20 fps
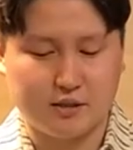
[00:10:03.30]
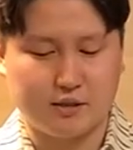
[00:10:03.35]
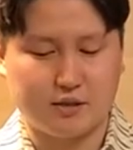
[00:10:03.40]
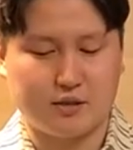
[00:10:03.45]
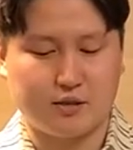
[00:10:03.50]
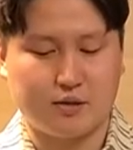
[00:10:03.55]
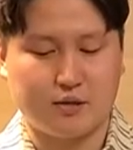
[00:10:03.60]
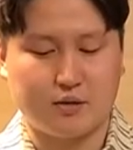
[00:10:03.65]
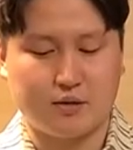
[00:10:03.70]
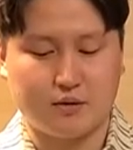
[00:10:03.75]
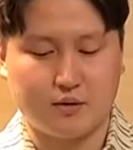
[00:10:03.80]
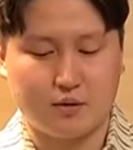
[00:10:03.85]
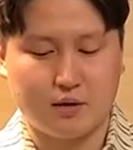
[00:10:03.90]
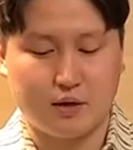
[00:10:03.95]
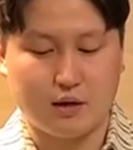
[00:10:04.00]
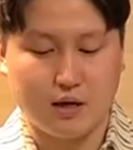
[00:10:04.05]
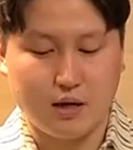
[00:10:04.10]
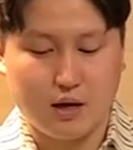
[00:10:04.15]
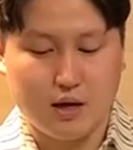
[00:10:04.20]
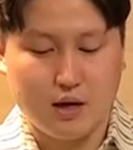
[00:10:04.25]
So
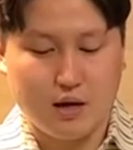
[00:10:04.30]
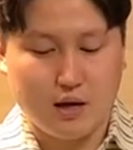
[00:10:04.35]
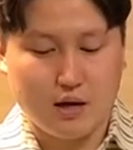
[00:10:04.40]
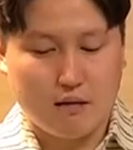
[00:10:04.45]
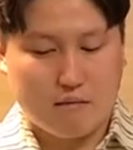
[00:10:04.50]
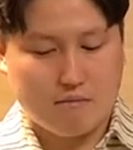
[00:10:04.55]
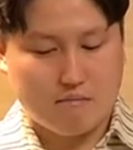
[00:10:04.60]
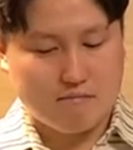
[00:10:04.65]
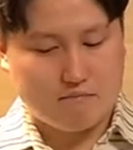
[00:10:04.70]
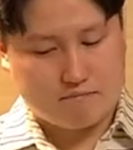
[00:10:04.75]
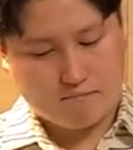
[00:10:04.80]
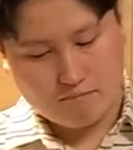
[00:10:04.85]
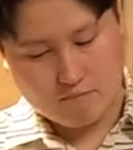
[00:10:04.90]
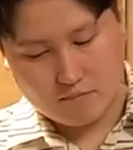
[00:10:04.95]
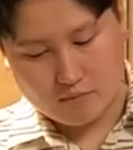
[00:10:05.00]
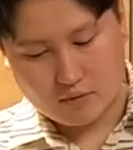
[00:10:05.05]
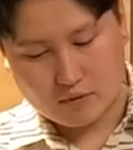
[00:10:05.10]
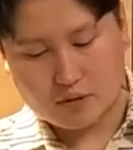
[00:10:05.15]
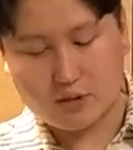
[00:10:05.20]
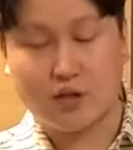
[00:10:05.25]

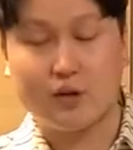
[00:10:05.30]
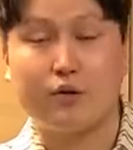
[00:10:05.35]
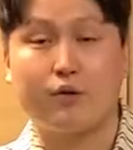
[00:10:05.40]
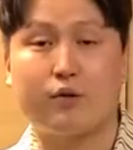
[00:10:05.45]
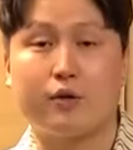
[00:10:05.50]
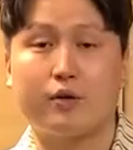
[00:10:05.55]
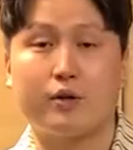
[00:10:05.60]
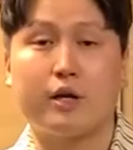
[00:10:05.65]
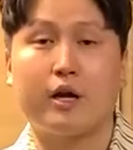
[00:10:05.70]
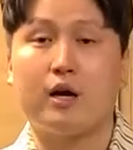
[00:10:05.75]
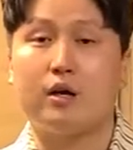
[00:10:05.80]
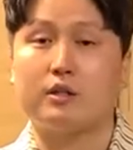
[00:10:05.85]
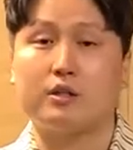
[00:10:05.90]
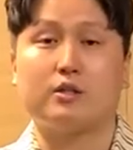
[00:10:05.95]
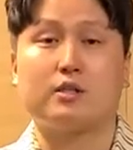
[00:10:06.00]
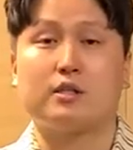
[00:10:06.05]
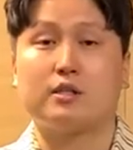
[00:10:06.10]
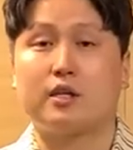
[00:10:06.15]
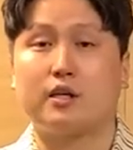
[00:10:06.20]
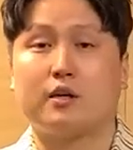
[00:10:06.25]
generally I'll
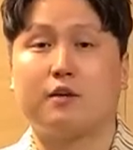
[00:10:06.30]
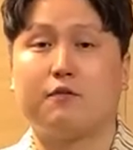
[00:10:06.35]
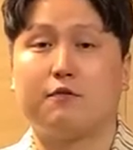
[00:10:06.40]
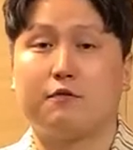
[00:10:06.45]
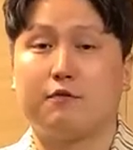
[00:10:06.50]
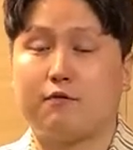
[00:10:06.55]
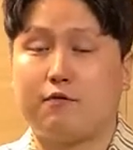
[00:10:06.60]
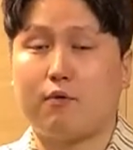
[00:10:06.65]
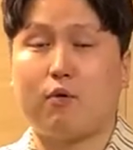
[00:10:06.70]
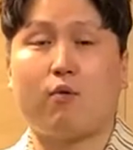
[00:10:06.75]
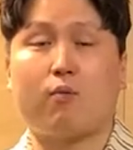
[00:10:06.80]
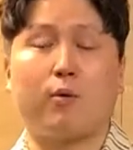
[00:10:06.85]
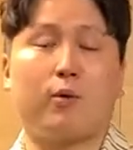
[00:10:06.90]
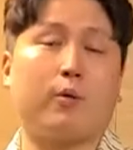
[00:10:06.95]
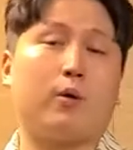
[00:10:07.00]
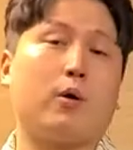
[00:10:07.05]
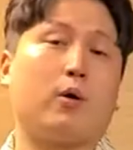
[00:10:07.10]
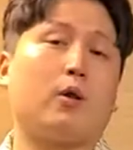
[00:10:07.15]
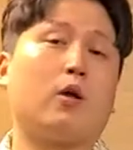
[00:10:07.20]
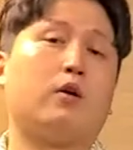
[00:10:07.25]
just give
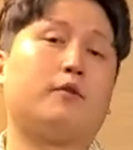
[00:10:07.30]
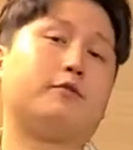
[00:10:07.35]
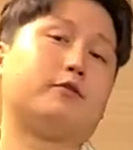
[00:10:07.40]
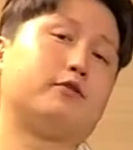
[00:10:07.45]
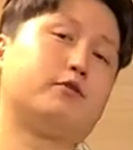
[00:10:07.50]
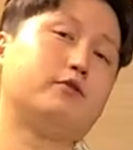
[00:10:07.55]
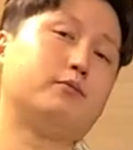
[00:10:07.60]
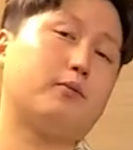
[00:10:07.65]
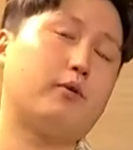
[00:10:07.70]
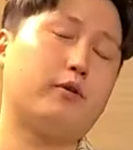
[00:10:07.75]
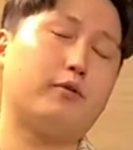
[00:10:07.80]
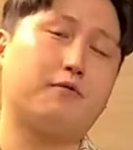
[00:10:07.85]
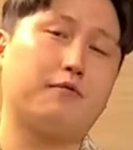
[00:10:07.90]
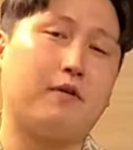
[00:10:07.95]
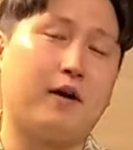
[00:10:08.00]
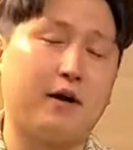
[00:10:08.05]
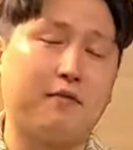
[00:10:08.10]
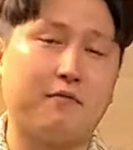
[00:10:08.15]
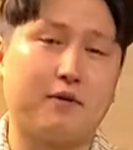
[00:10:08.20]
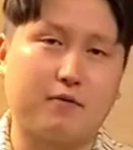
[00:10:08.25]
overall of 2.5
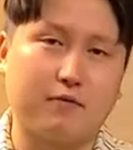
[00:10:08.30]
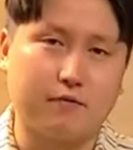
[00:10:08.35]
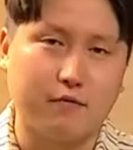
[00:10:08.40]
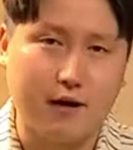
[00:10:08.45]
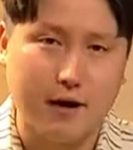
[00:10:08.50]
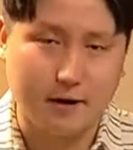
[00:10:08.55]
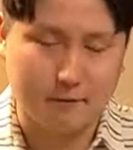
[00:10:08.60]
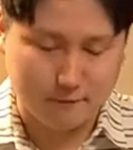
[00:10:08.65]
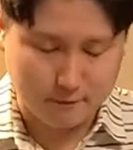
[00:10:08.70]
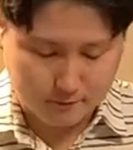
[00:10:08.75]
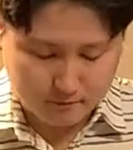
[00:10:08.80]
out of 5.